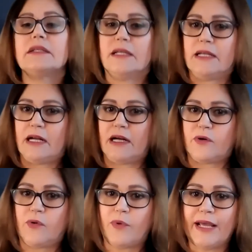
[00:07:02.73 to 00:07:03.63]
They
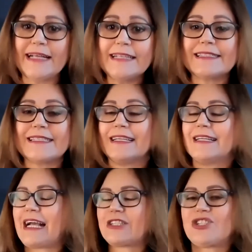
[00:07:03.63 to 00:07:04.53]
are great
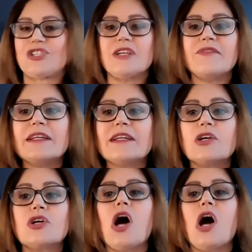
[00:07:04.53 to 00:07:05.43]
in
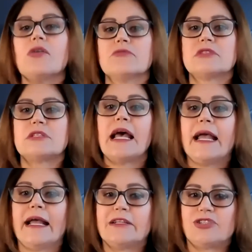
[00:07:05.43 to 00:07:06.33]
achieving goals
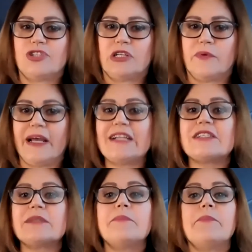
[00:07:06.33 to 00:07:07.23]
and
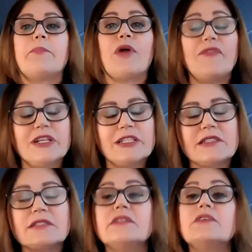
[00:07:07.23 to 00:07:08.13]
generating
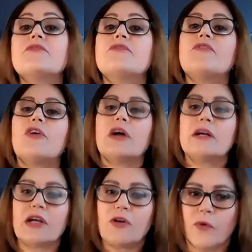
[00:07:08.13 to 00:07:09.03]
profits
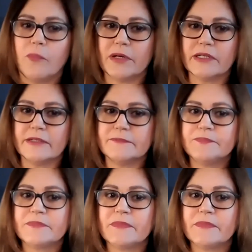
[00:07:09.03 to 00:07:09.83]
for the company.